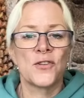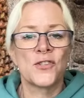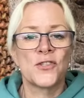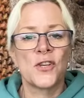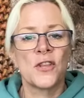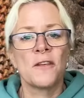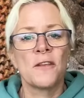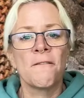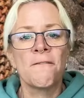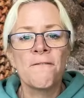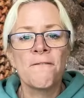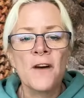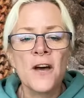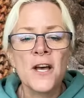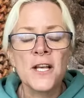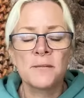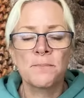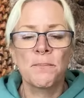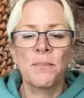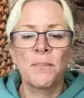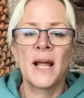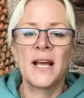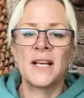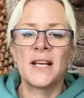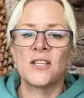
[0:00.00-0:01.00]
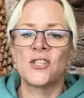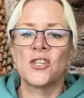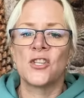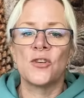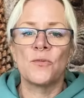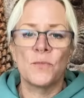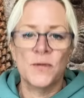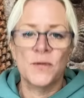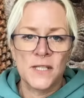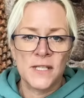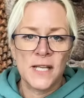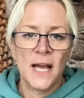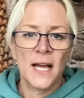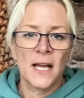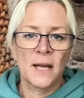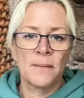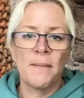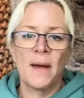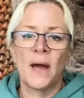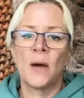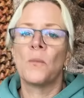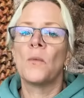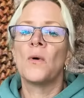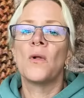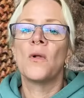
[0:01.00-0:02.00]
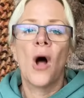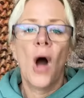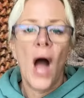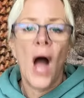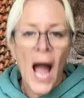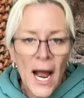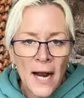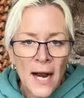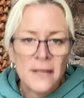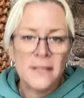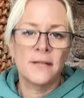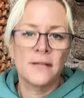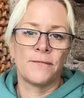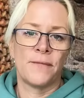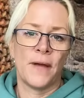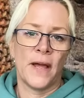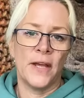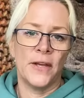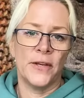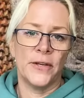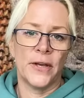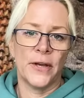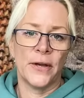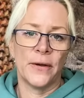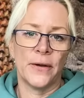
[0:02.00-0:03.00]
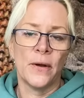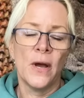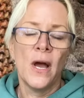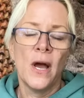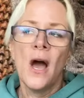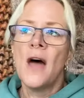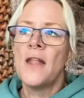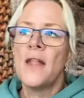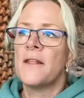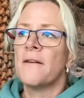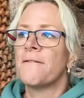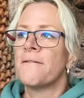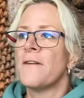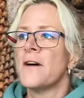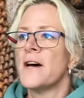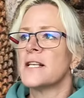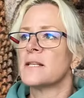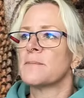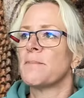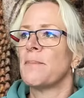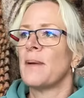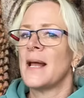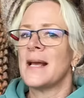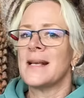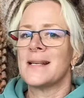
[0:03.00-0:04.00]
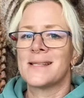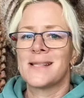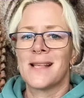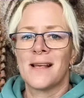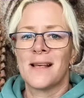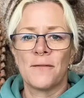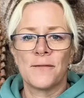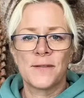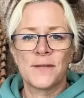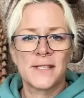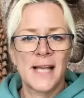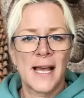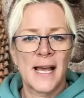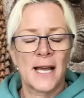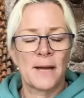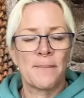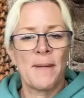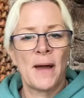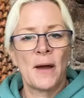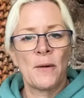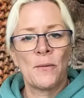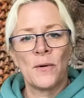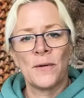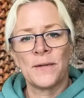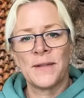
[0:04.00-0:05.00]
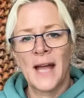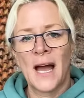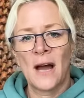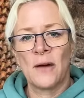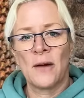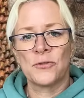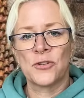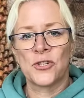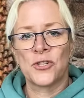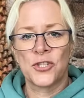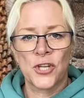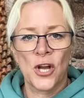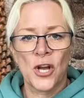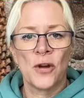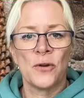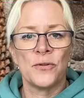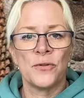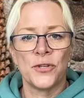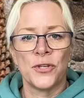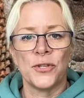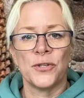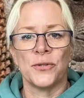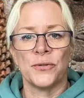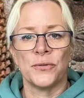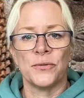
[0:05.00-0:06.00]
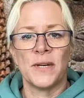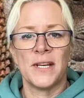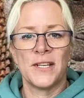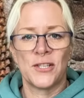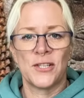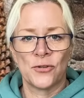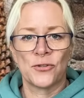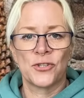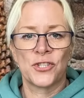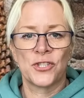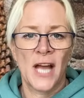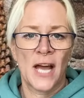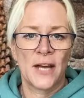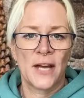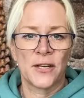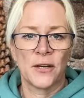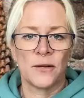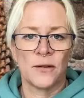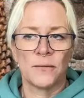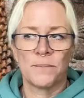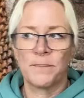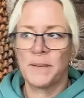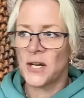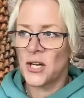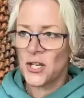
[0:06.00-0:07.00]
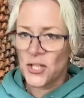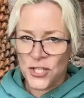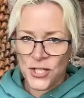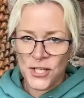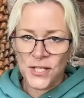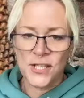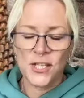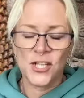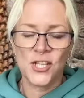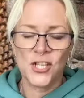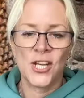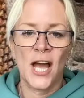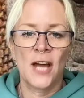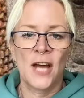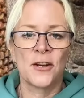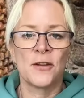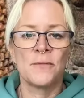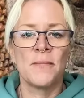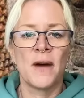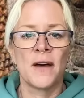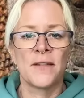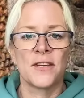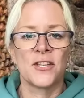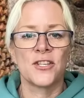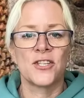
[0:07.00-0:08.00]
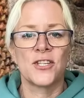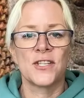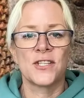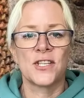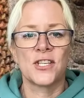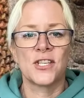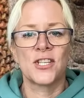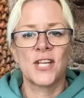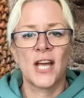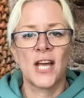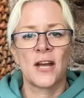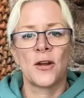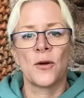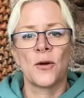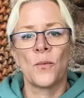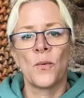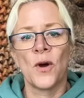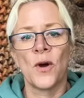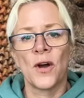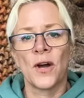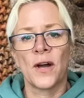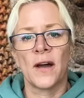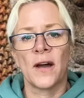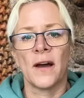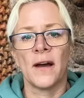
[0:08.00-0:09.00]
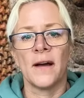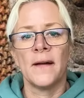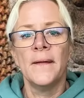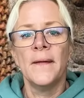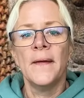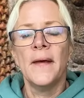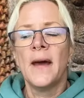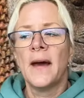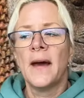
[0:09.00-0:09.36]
So the first place that Sekhmet will activate you, the first place that Sekhmet will now show you is your shadow, because she's a shadow mother. She's a shadow worker.